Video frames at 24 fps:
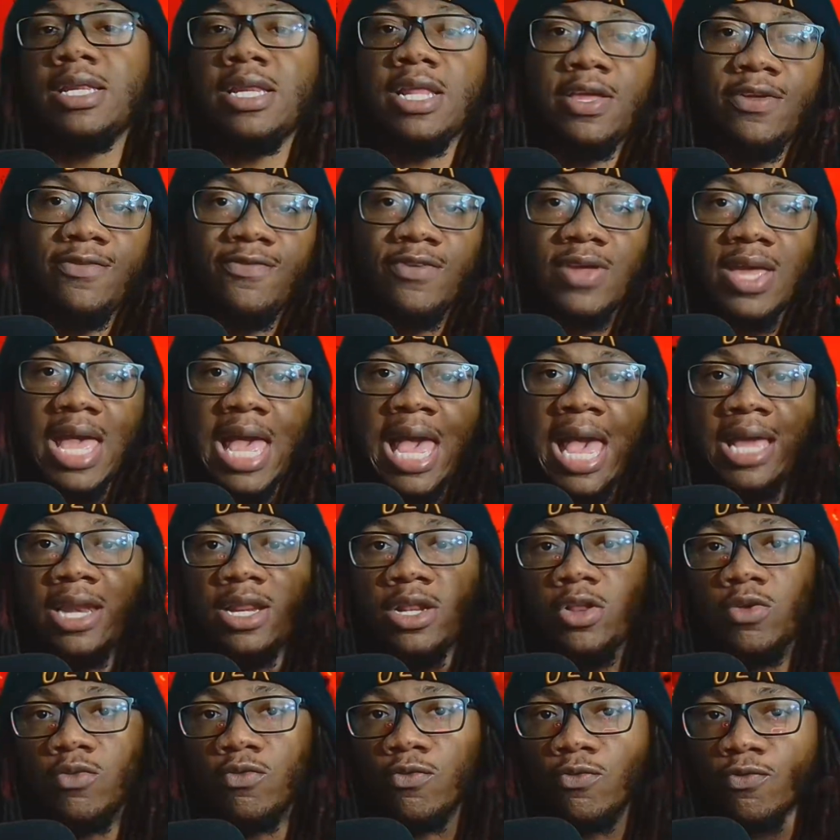they've
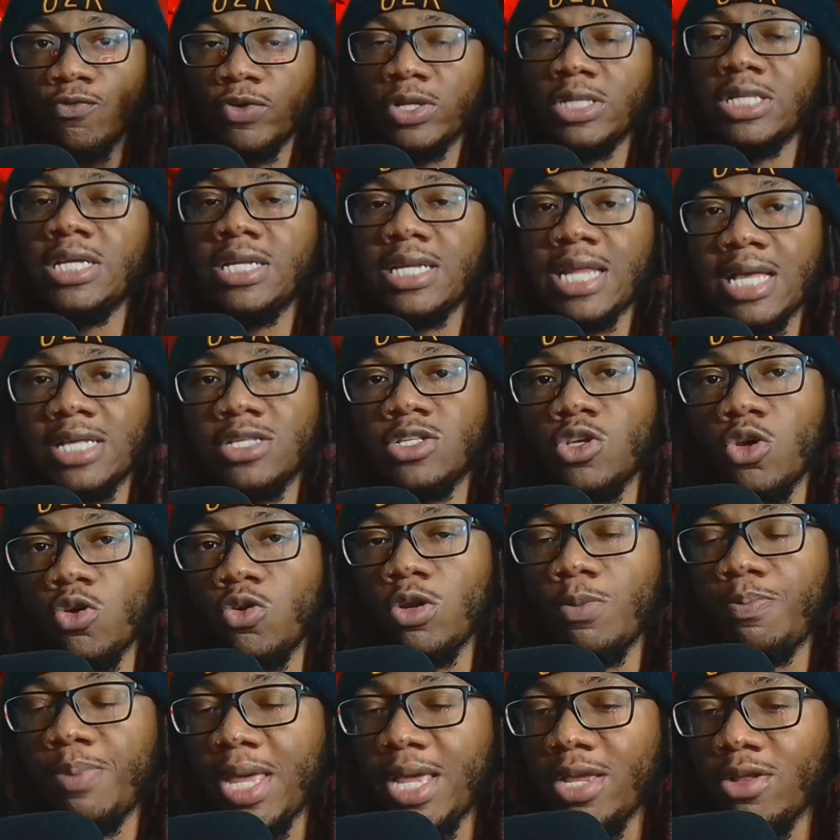added a really nice
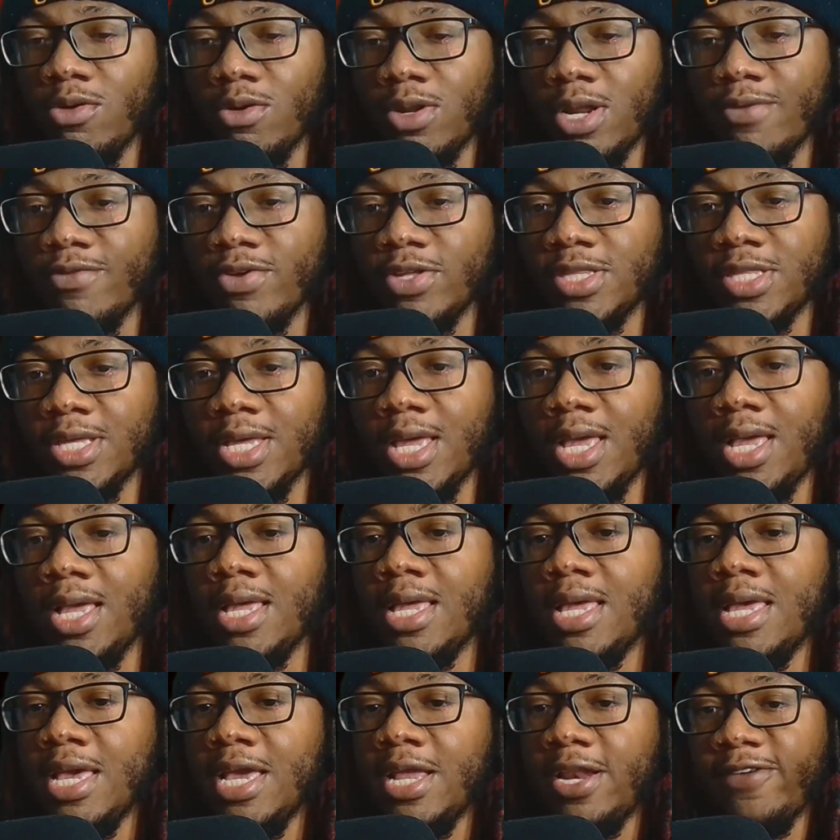coat of paint on everything,
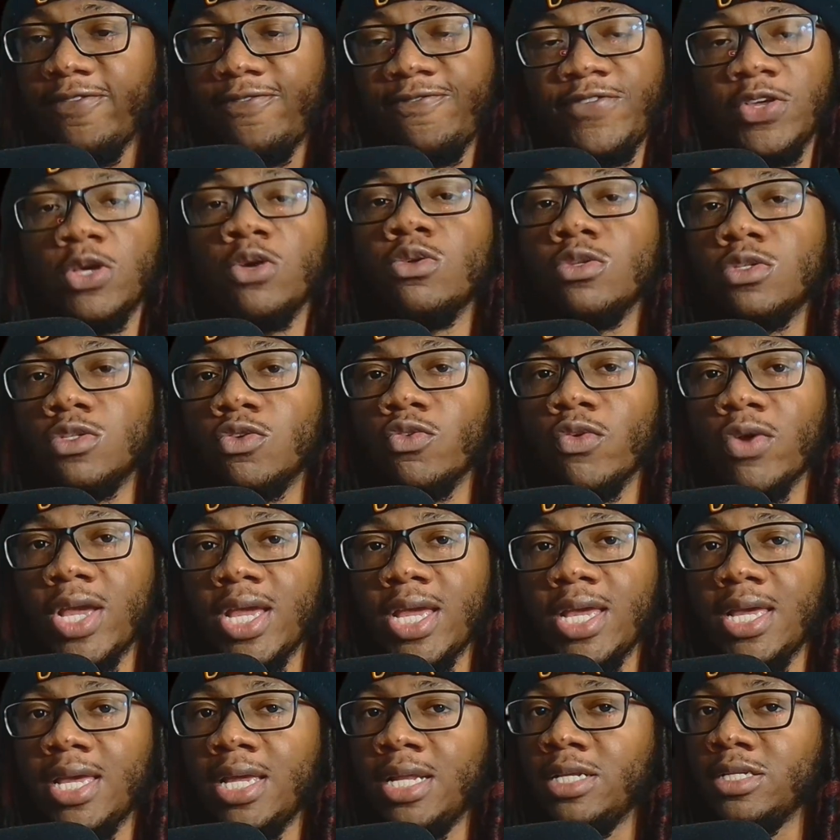and it feels
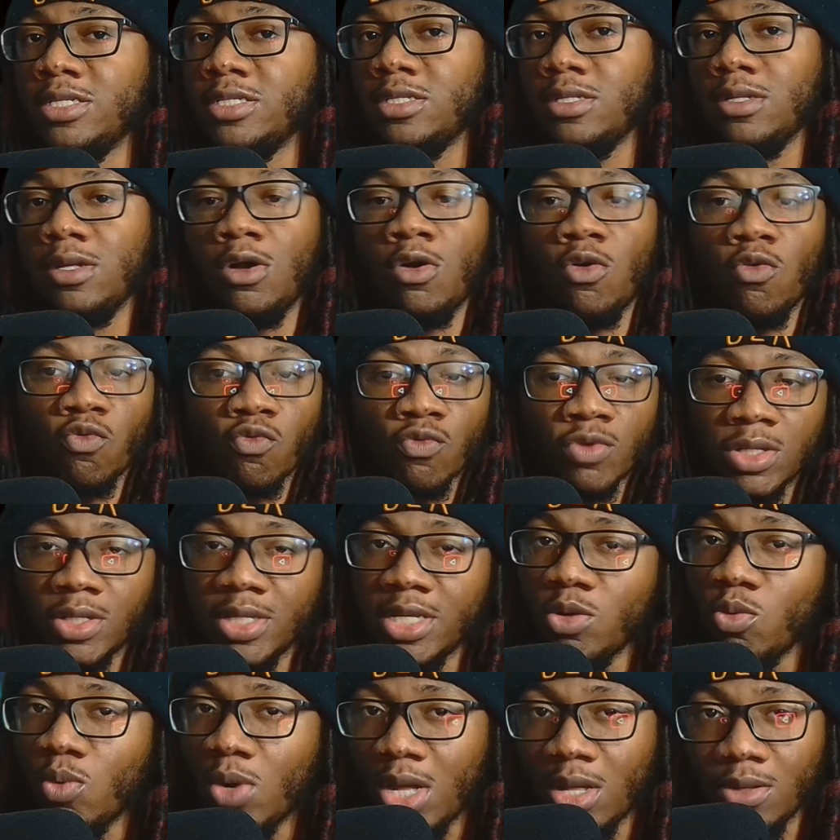great, and it's a
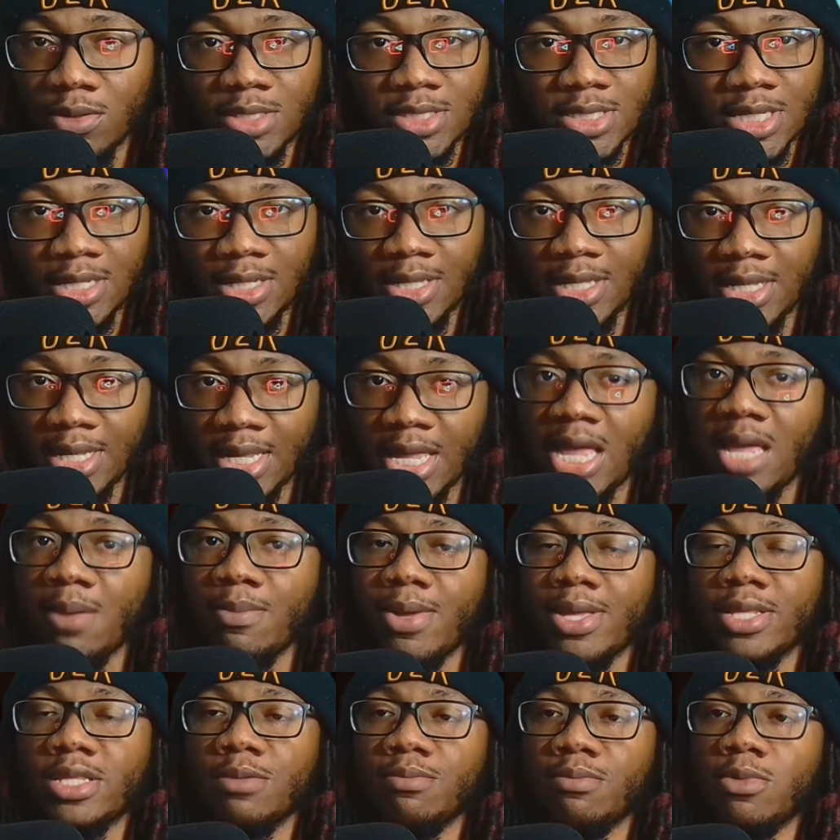really well-selling game
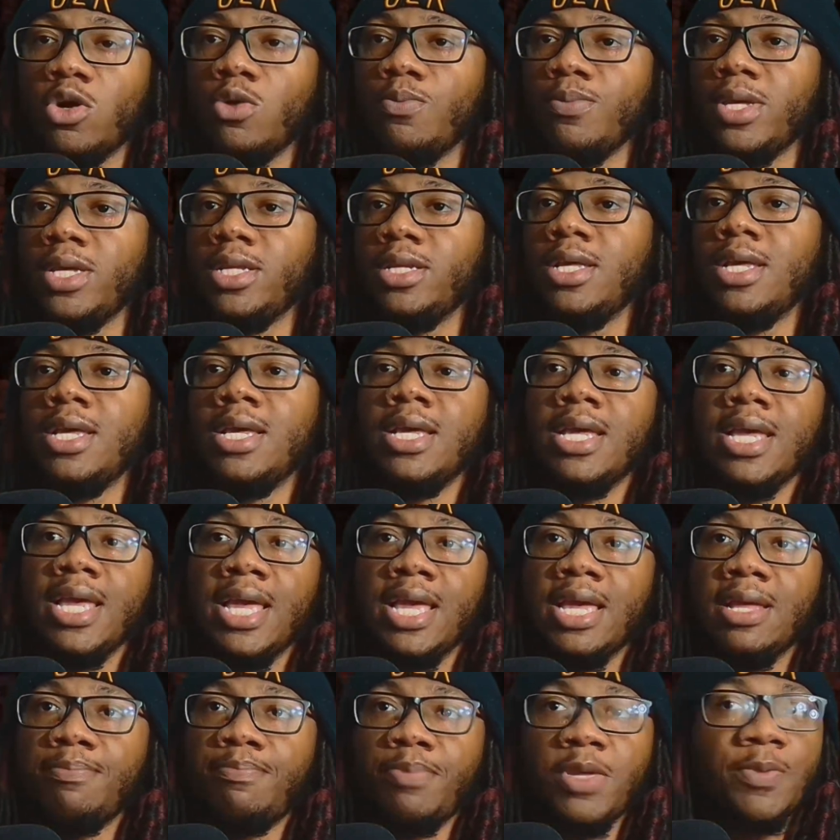at the moment,
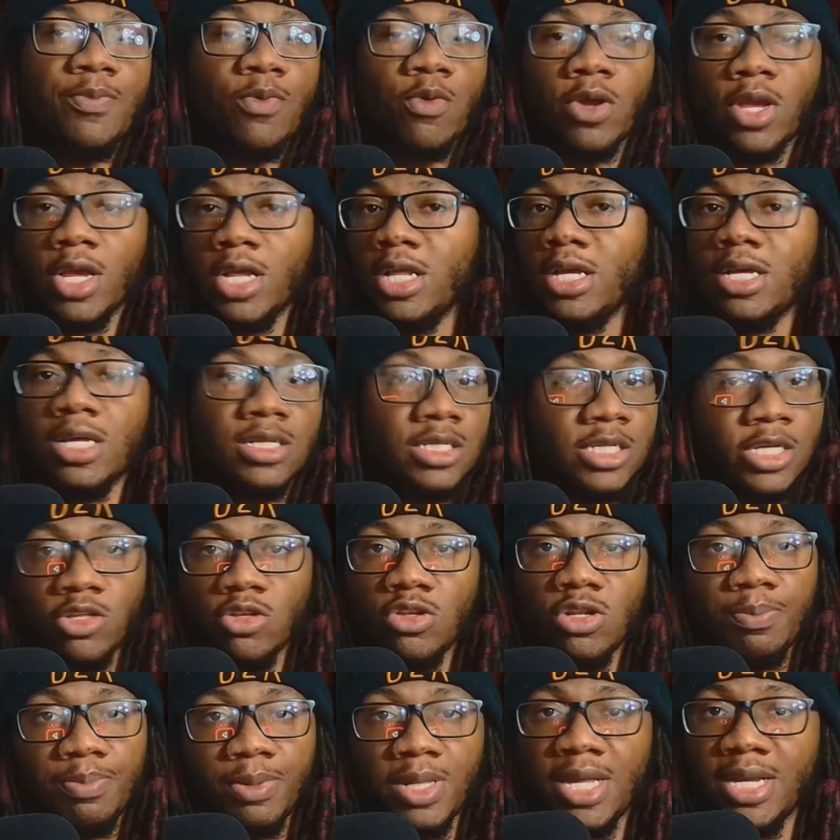and people are going to continue to play